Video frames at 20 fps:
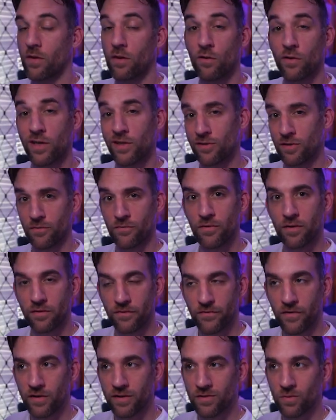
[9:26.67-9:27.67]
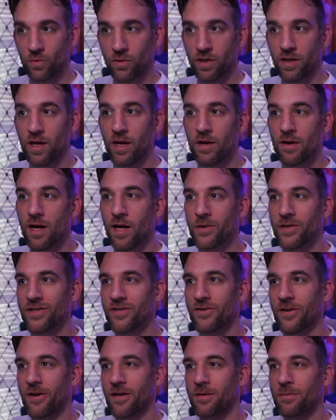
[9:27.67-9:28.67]
Okay, so for the first one, I'm gonna
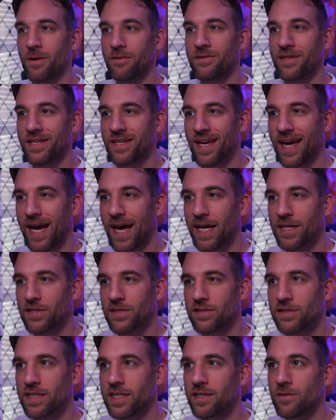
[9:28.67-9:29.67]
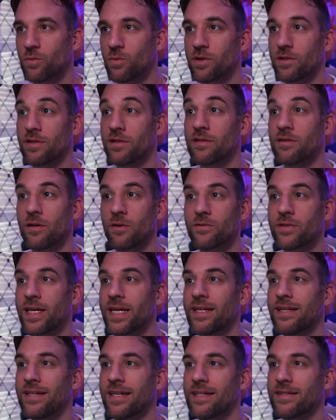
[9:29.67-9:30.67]
talk about the cache seed, which is
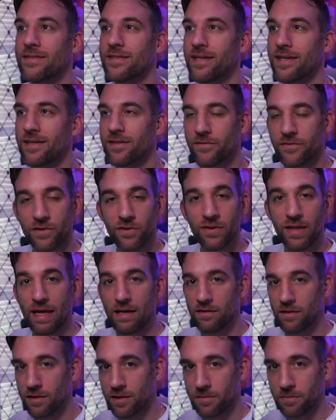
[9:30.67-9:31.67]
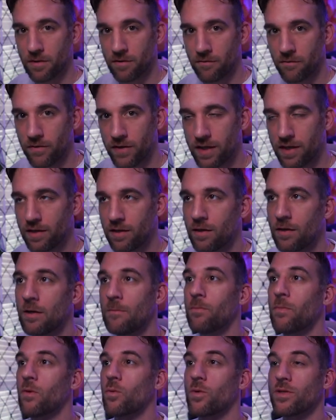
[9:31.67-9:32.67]
located inside of your LLM config,
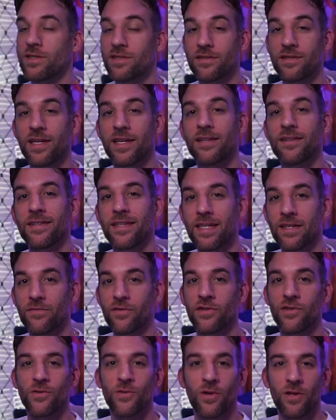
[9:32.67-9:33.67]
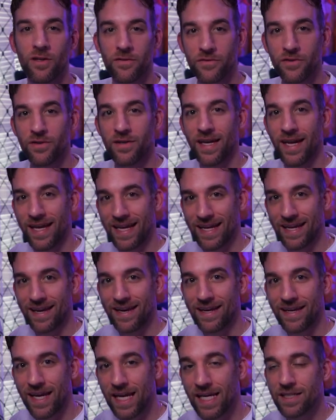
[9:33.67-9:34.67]
which is then given to all of your
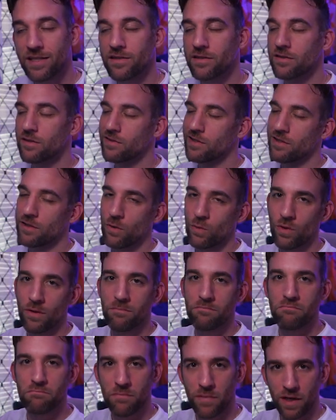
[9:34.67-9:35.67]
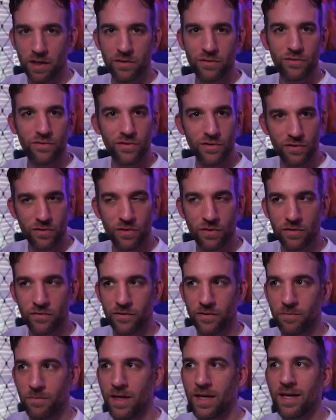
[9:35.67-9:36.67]
AI agents so they know what model to choose
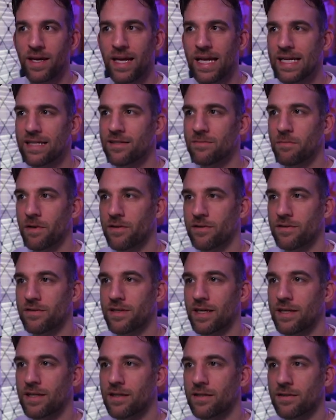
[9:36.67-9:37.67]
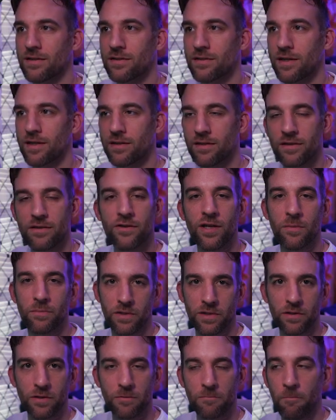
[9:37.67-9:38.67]
from and some other settings like the
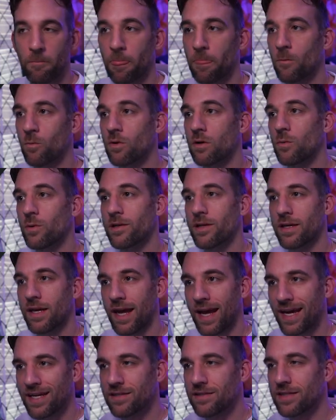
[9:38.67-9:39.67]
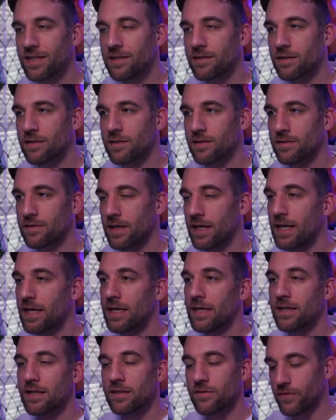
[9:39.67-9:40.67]
temperature. Well, what the cache seed does
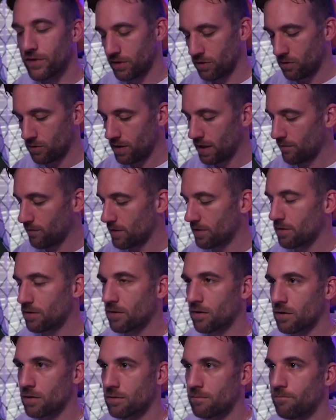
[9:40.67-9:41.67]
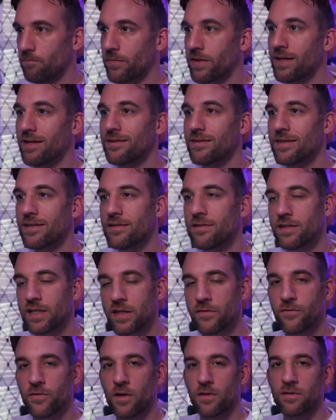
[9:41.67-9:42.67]
is if you don't have this at all, this
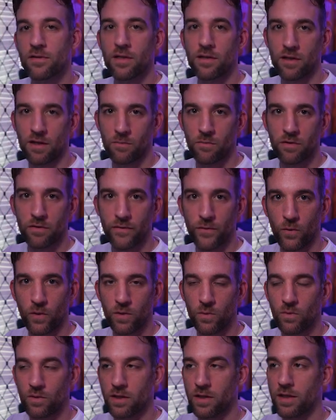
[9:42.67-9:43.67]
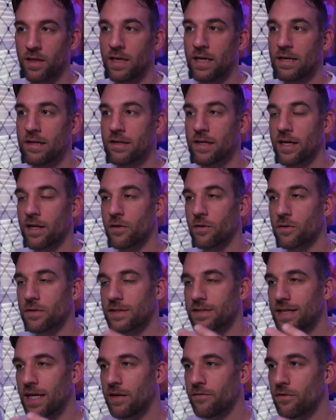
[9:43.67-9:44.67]
defaults that number to 41 and it'll
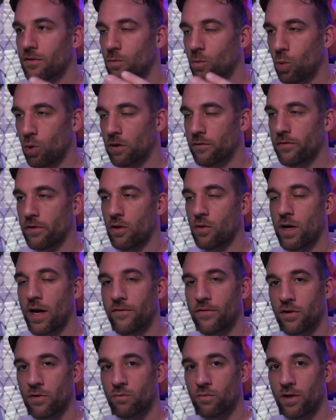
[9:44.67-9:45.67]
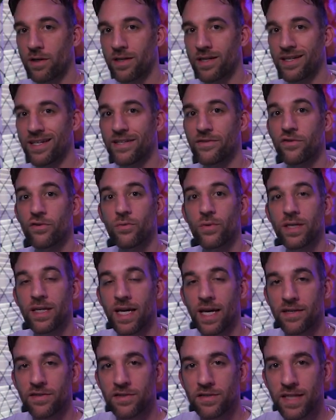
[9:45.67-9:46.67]
save your workflow after you run it into a
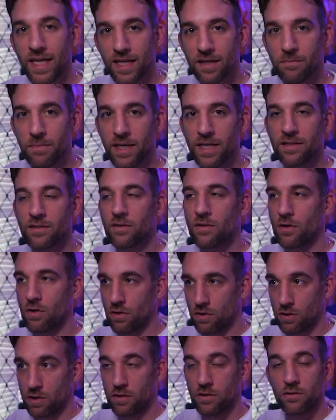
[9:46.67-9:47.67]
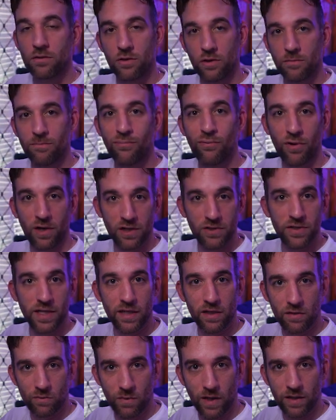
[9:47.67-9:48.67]
cache database on your
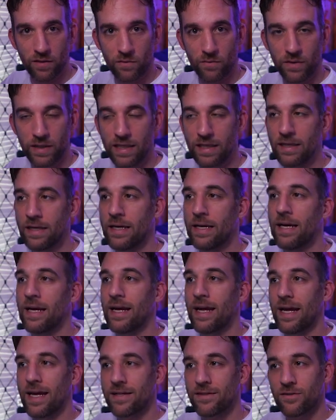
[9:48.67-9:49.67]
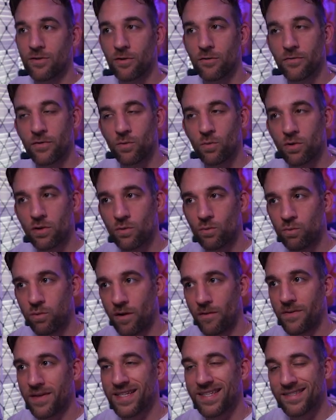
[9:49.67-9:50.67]
project directory. And so if you were to
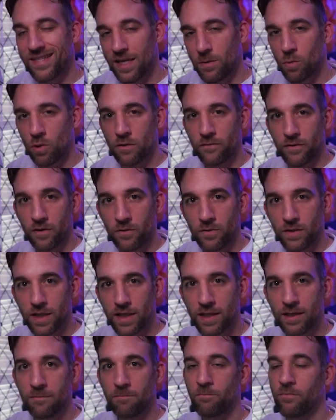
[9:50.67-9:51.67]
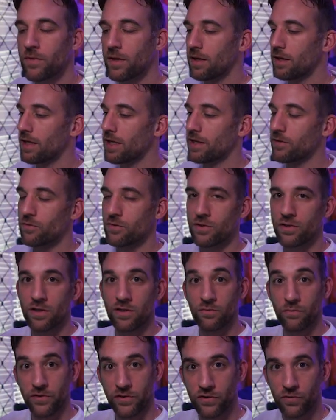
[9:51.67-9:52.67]
run the same workflow again, it'll
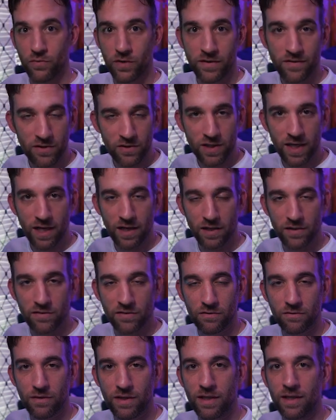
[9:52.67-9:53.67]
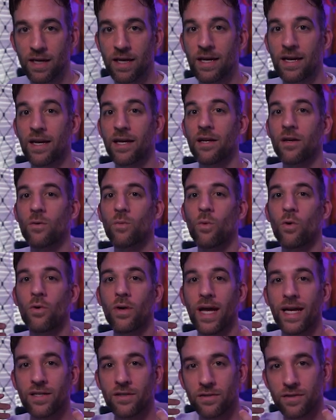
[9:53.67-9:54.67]
just retrieve the chat history and it
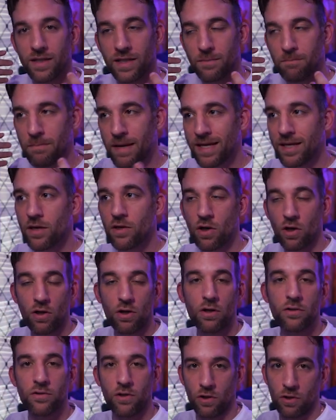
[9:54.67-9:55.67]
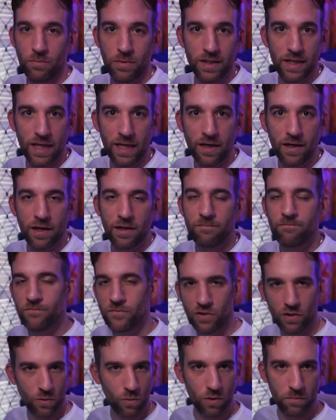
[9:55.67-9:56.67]
won't actually make a call to OpenAI,
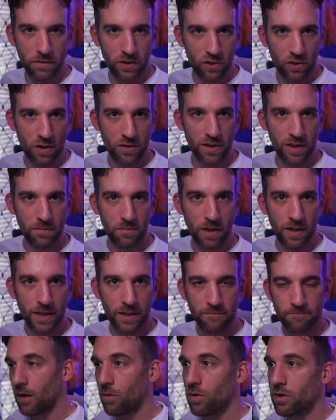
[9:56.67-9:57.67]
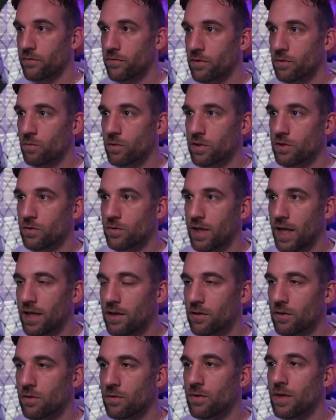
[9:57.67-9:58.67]
so you won't be charged any money. However, what you
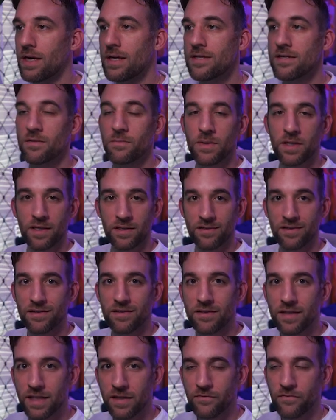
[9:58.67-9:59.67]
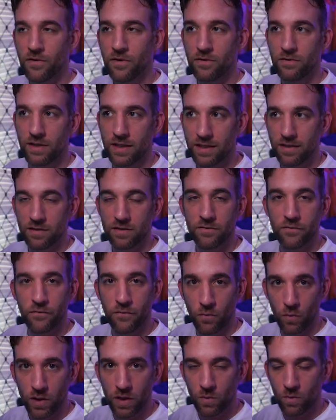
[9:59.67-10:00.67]
can do is because the default is
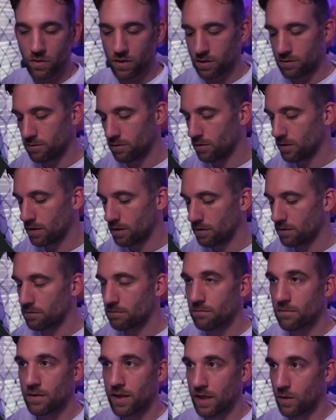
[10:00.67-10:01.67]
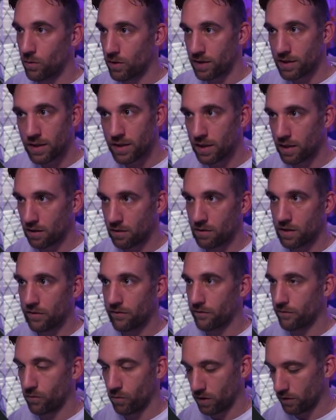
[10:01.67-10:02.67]
41, you can, like what I did here, give
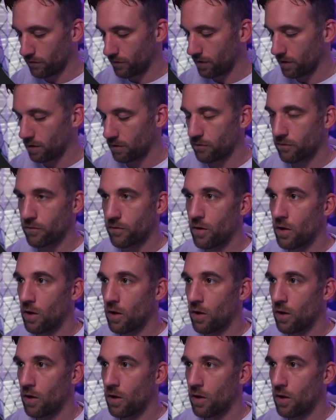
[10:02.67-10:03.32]
it 45,